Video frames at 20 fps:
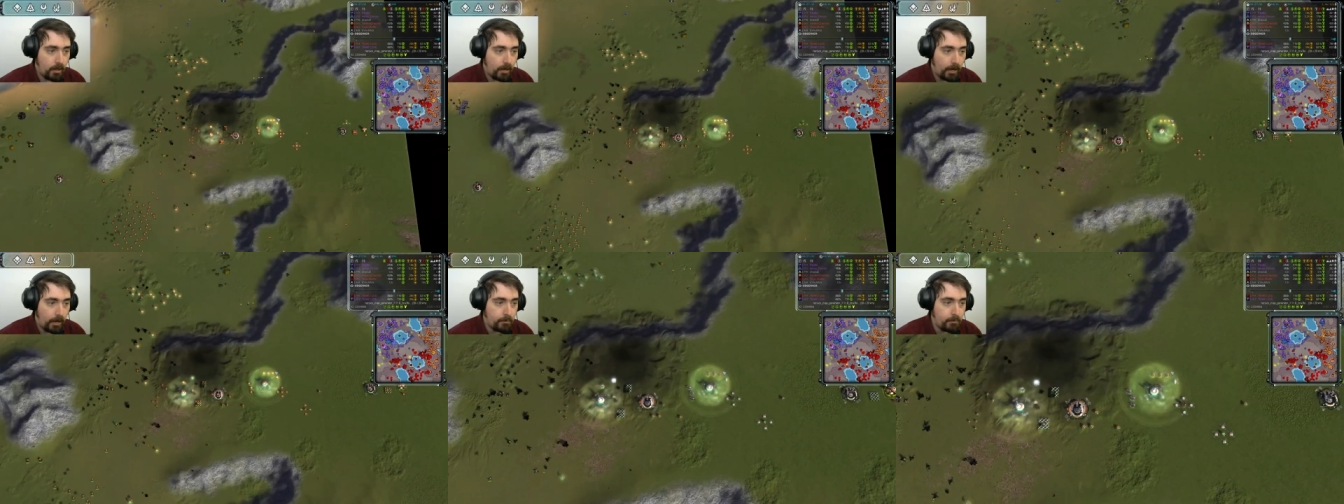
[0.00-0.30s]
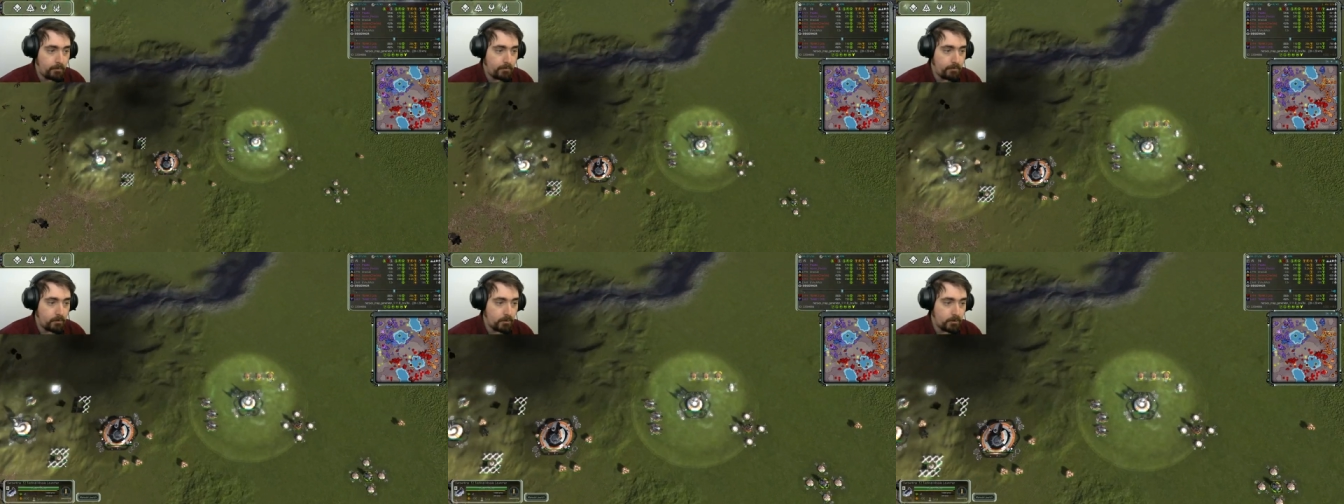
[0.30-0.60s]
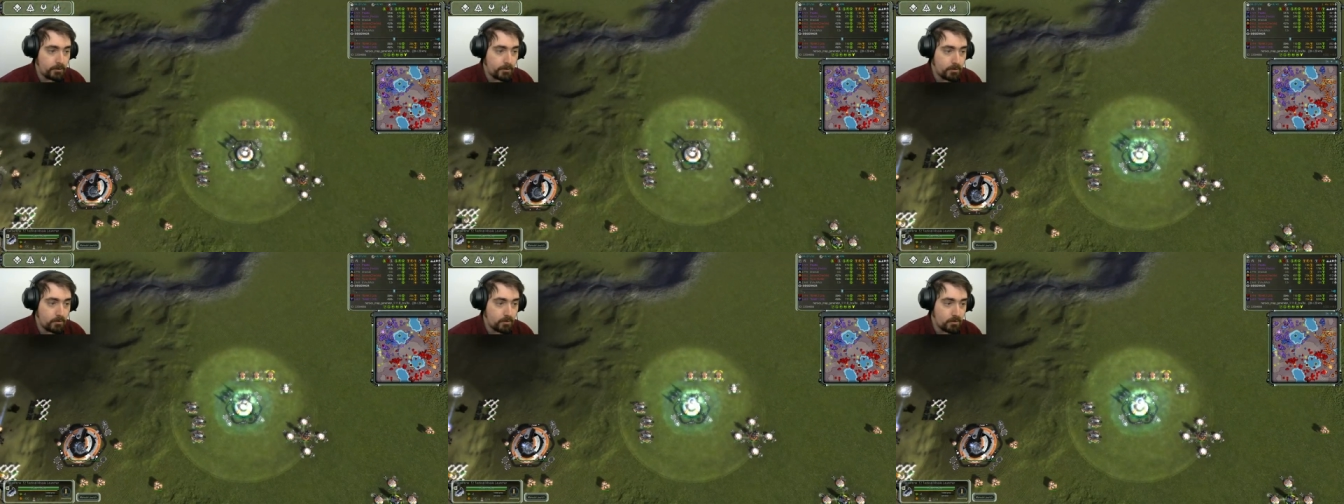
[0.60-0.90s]
And we
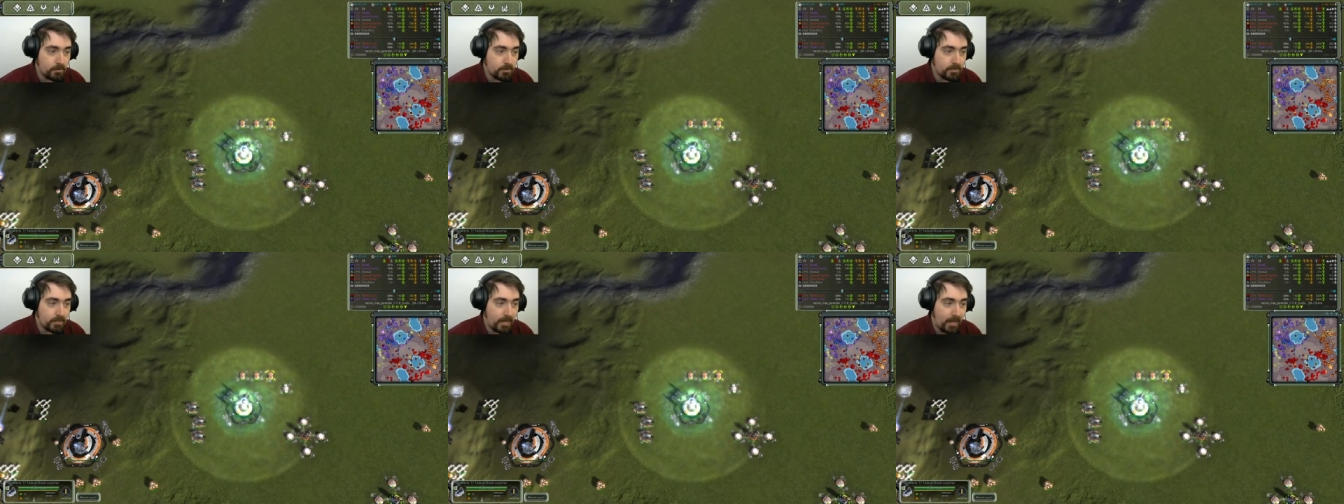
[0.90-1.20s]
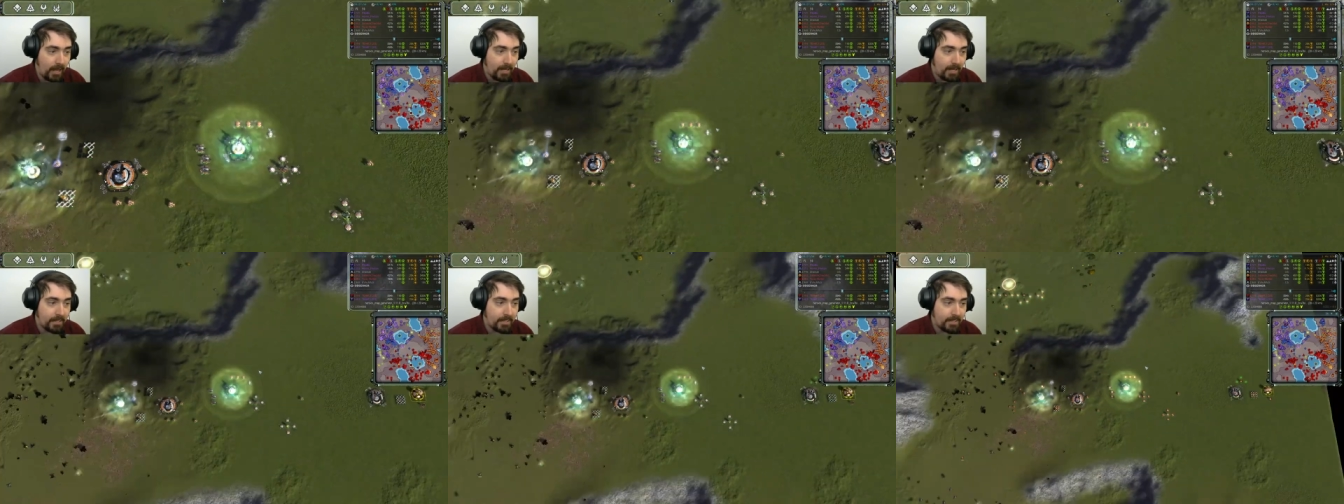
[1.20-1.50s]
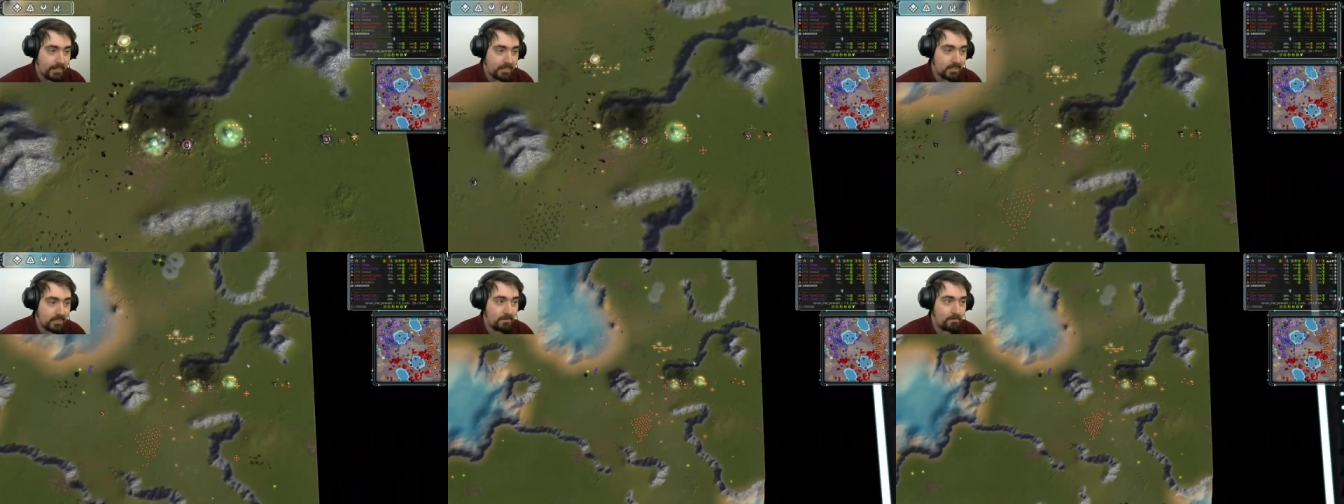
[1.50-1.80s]
also got
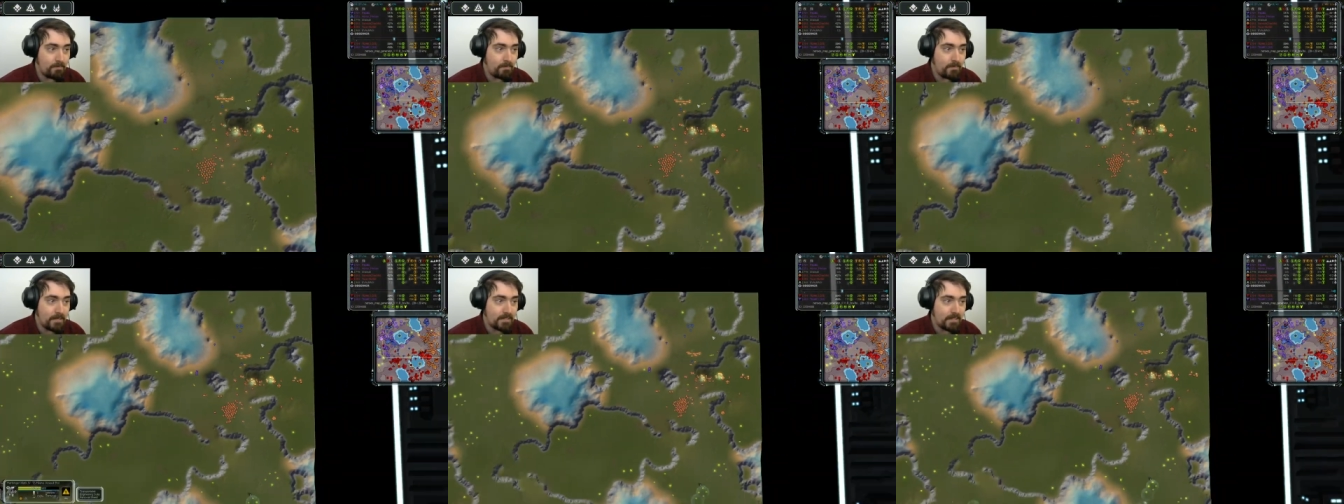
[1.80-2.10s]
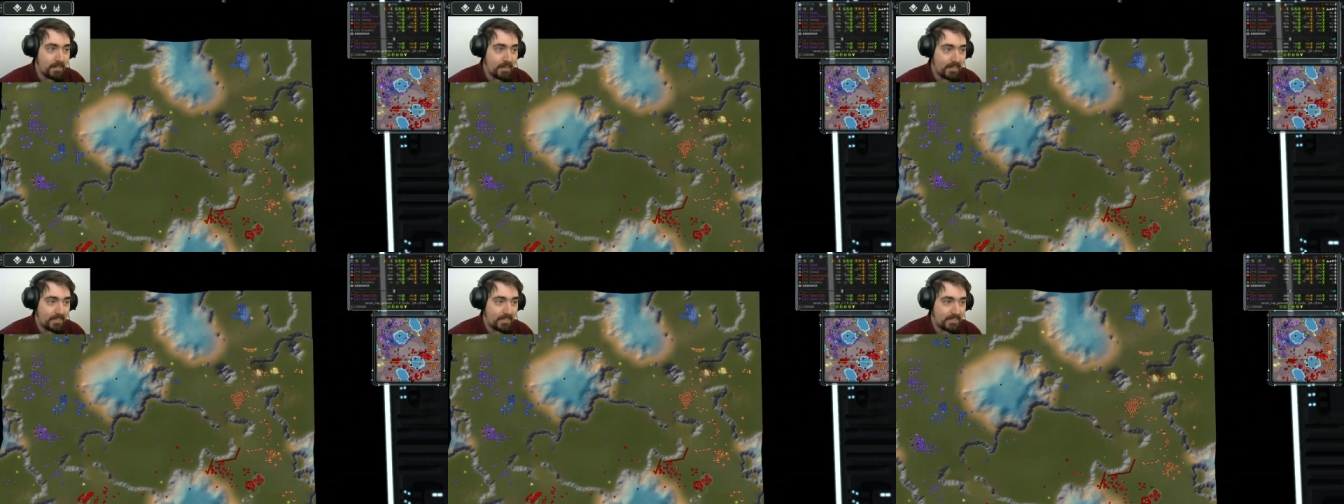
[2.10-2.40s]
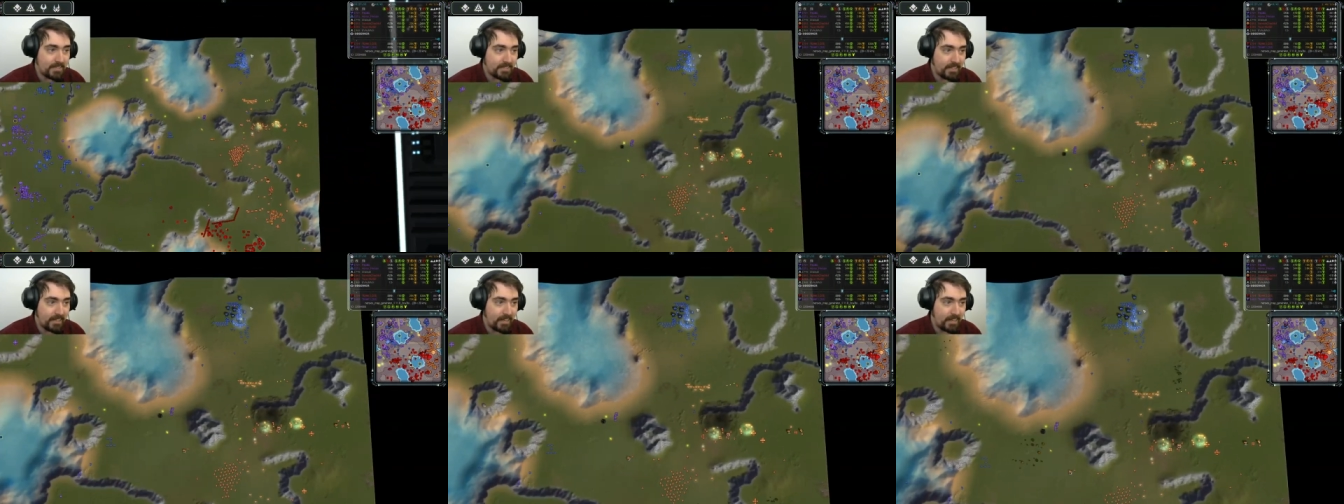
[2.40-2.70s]
tactical
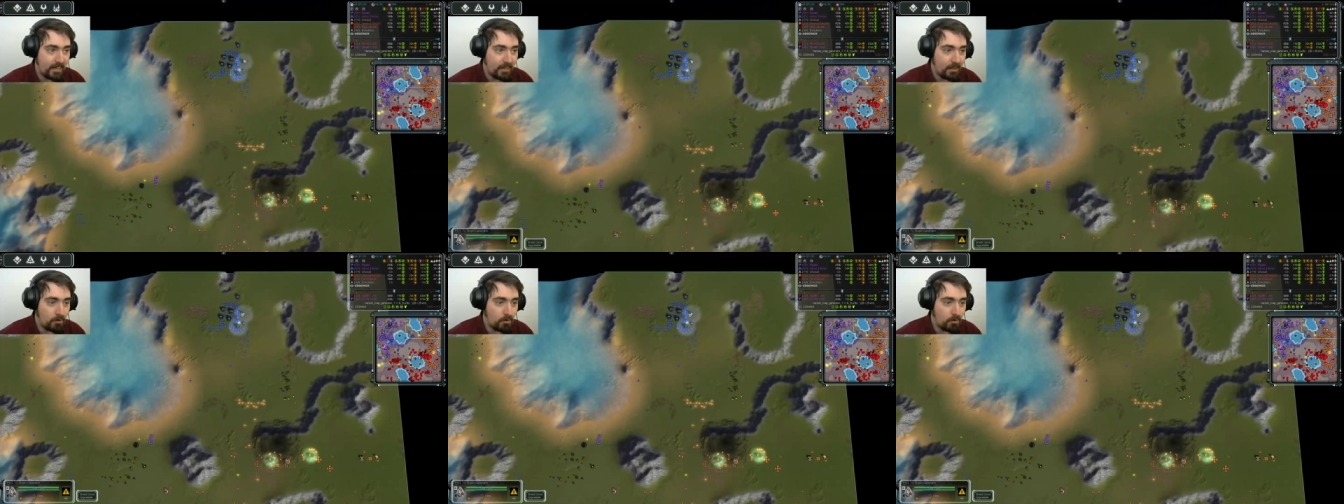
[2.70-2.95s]
missiles here.